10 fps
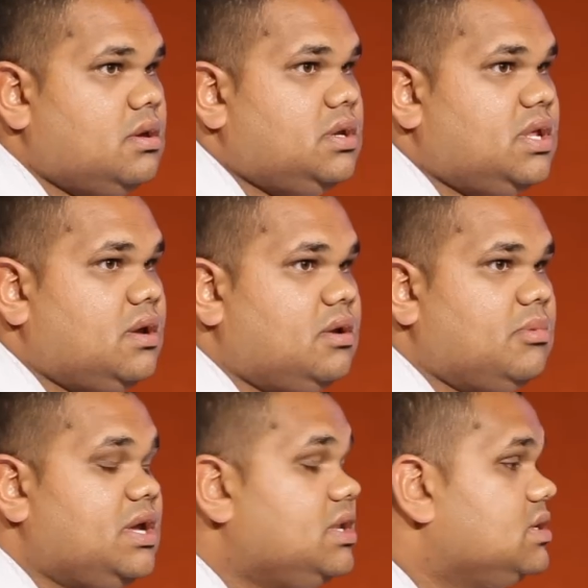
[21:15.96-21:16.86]
You know what I
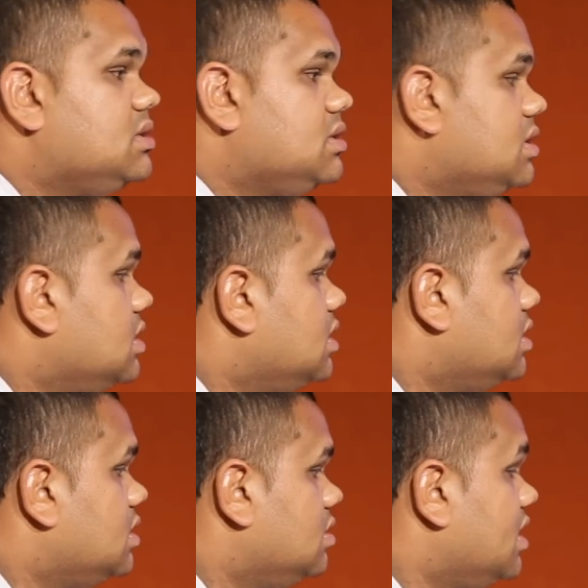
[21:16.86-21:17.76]
mean? And
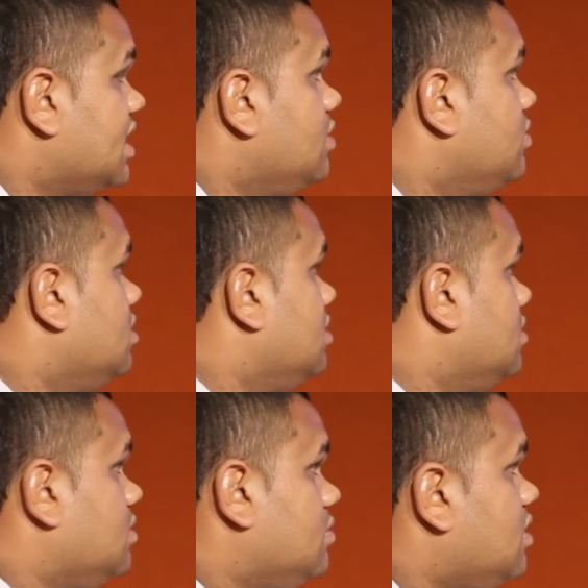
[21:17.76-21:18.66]
again, when I
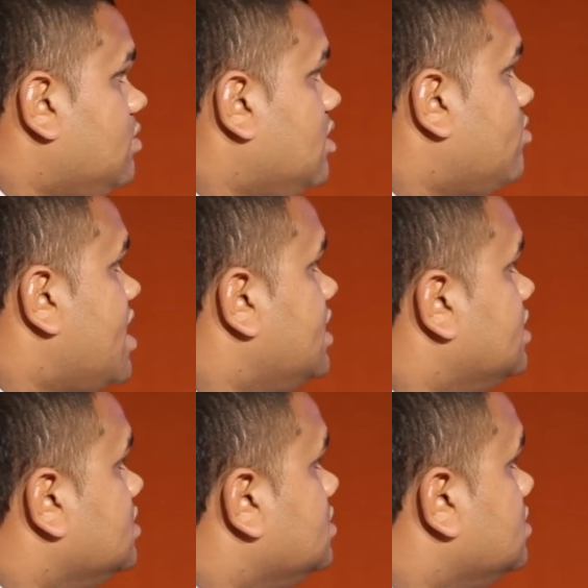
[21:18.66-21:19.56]
when I want to run
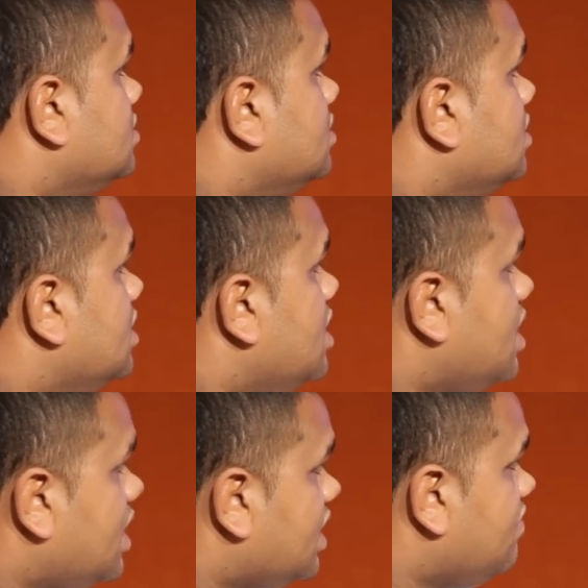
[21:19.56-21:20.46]
and
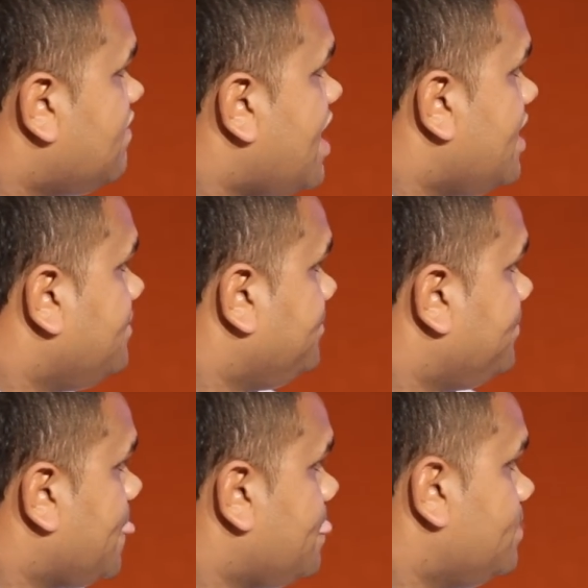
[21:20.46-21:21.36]
and give up,
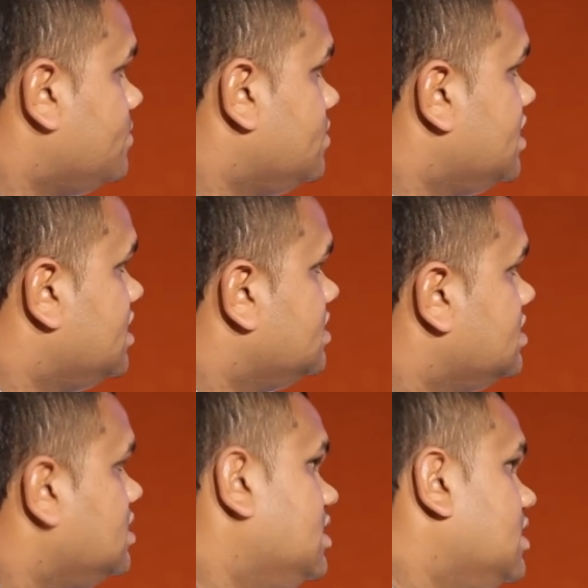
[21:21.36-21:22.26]
well
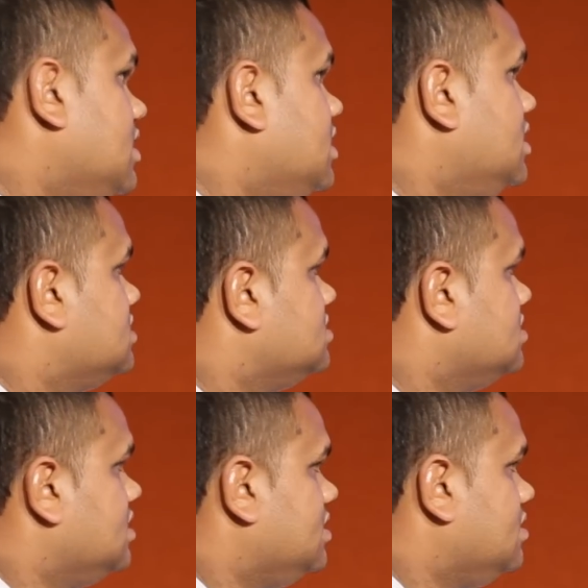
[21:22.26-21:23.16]
then it's
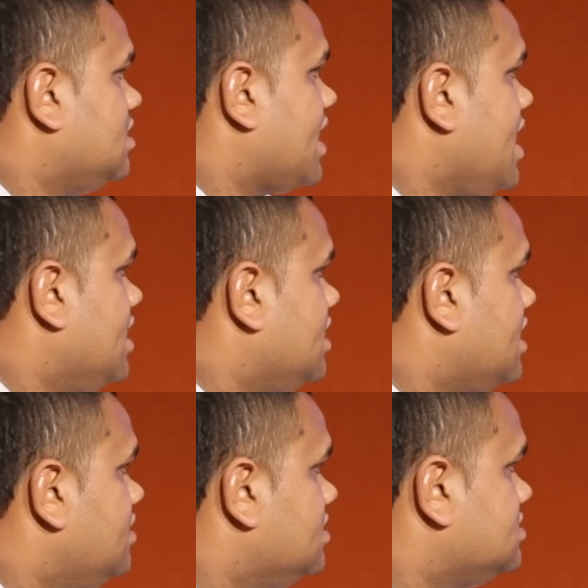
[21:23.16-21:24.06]
I can't. You
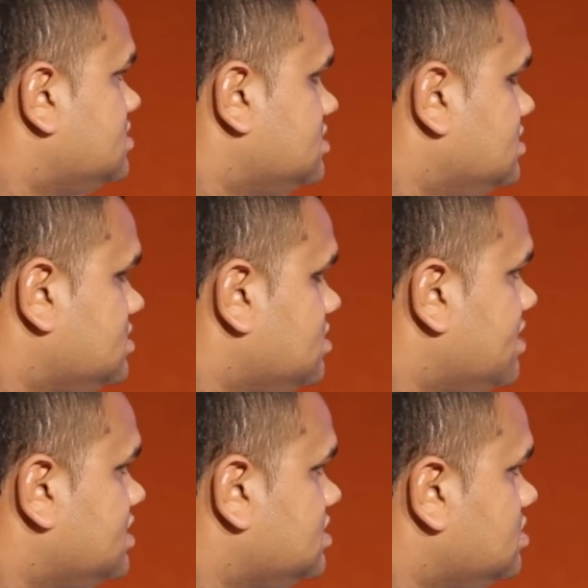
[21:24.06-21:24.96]
know, it's there's too
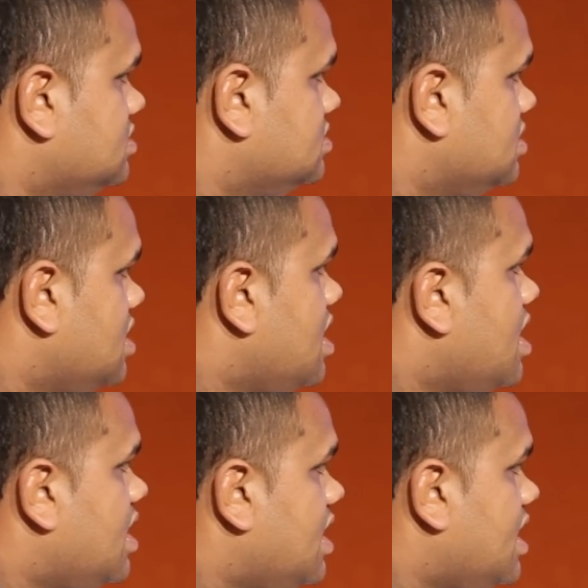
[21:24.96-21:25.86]
much to lose.
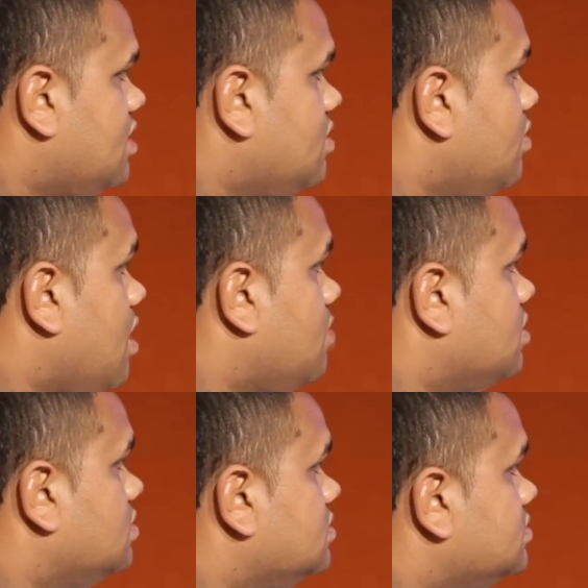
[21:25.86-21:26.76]
And are you a role model?